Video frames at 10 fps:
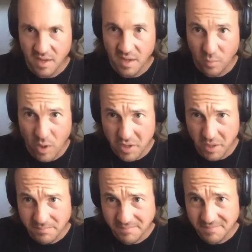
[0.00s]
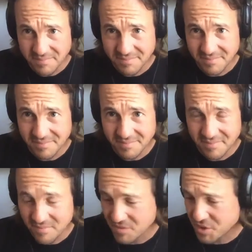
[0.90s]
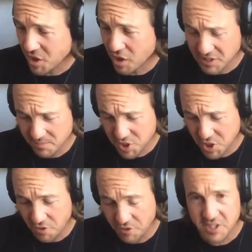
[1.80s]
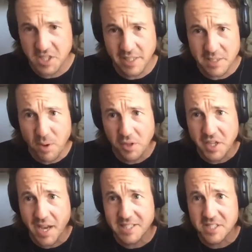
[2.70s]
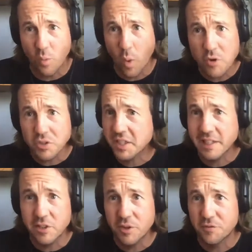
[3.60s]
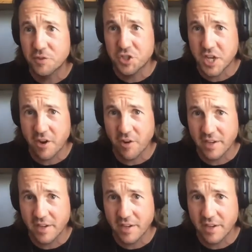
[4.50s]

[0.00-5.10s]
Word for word: Welcome to The Wholesome Show, the science podcast that won't kill you if you share it